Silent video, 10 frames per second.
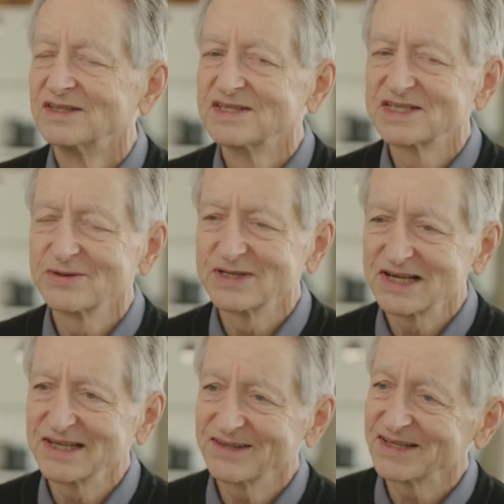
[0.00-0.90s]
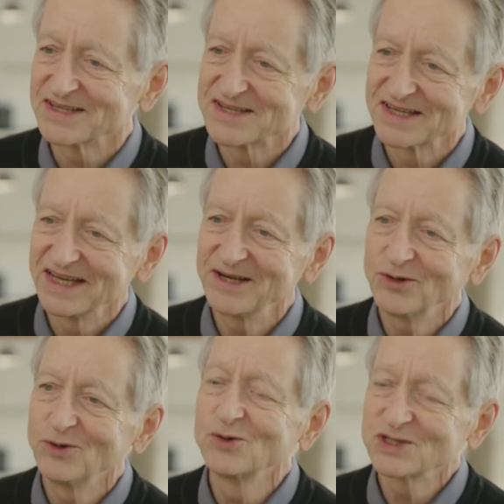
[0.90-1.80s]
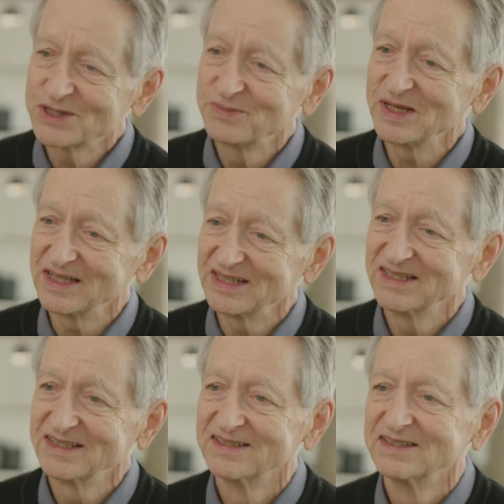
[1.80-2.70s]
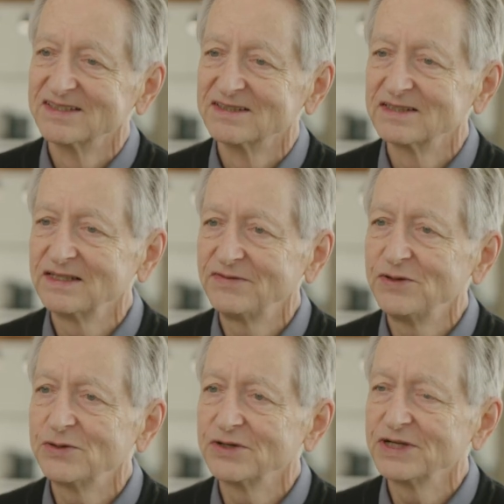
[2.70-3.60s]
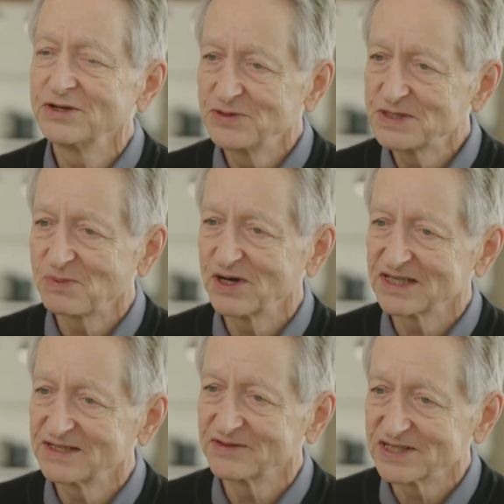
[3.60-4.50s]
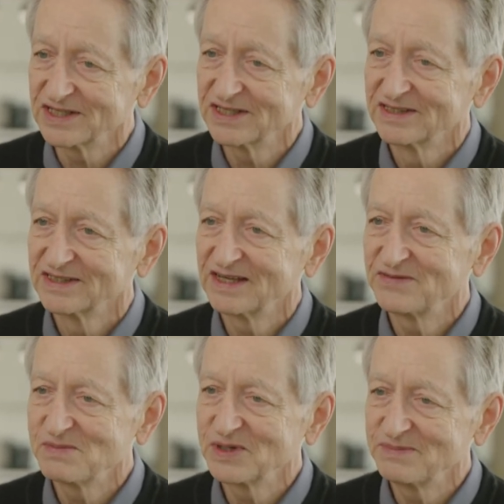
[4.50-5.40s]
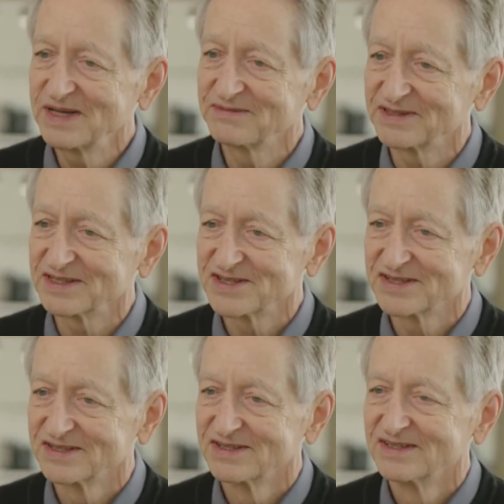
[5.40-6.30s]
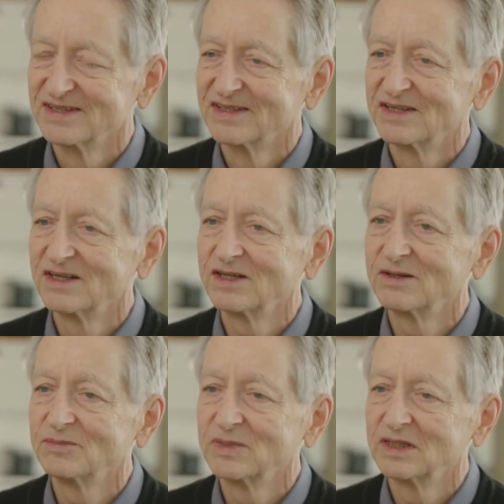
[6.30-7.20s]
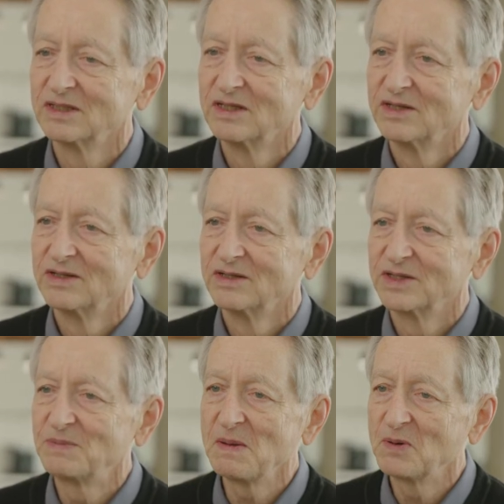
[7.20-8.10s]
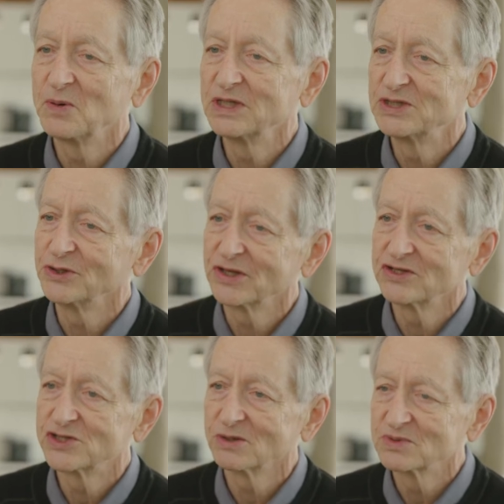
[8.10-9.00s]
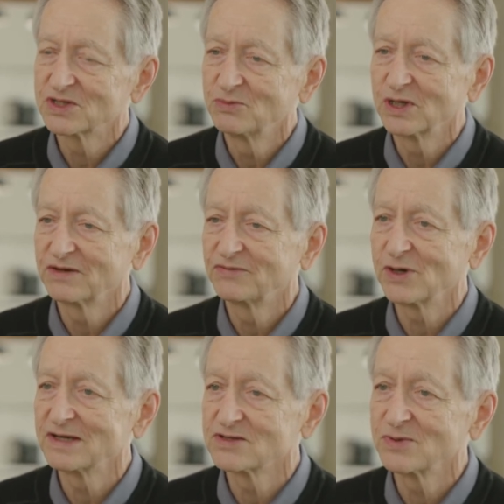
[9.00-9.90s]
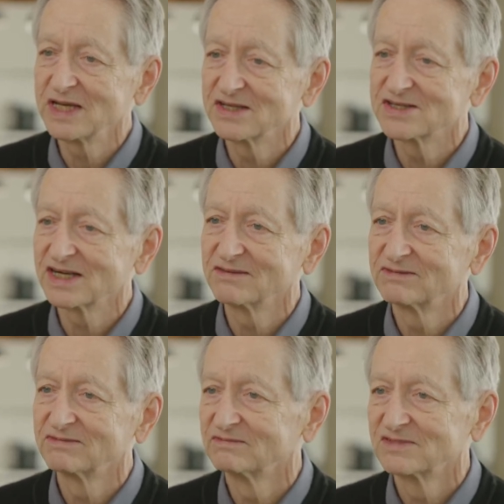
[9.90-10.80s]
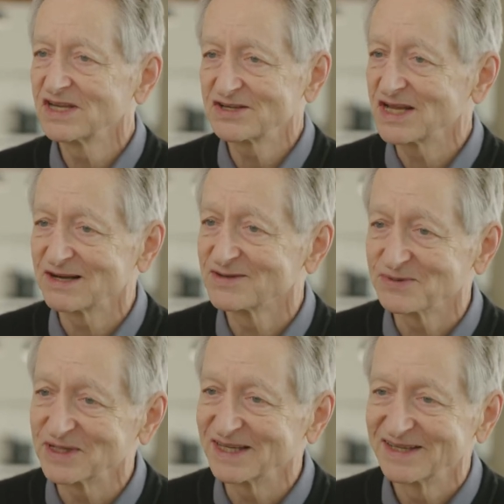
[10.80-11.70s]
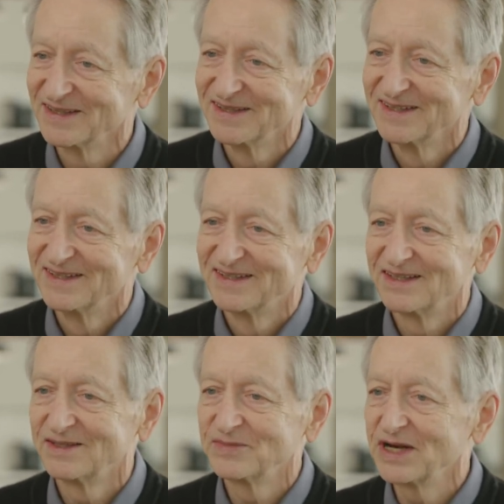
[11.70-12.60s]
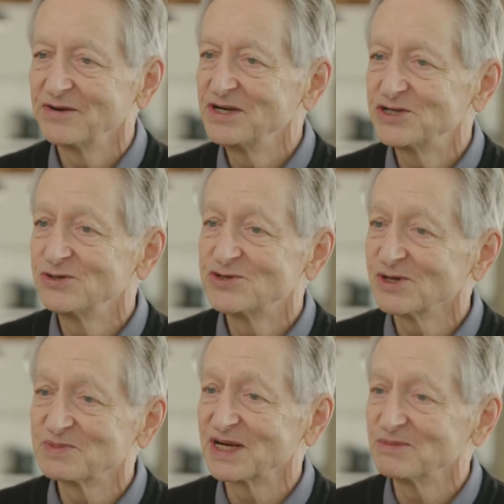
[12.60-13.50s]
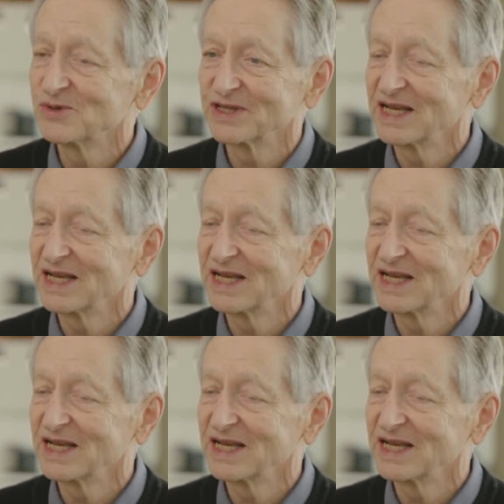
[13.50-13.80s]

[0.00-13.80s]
So it's like this. It ought to be that if you can increase productivity, everybody benefits. The people who are doing those jobs can work a few hours a week instead of 60 hours a week. Yeah. They don't need 2 jobs anymore. They